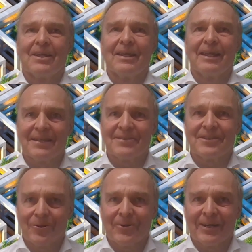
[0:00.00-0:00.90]
Yes,
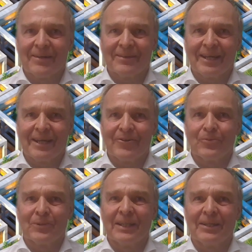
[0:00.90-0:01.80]
Jorian, I
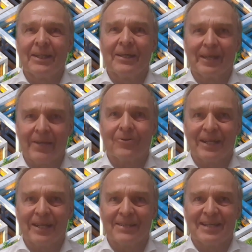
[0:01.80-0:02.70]
completely
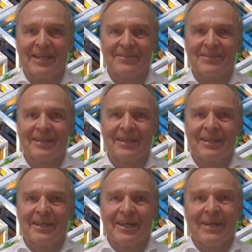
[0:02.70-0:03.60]
recognize that.
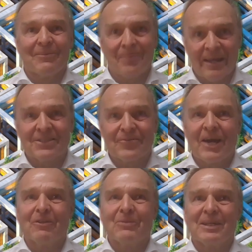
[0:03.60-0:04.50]
And thanks for
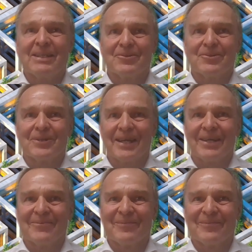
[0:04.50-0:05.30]
having me here today.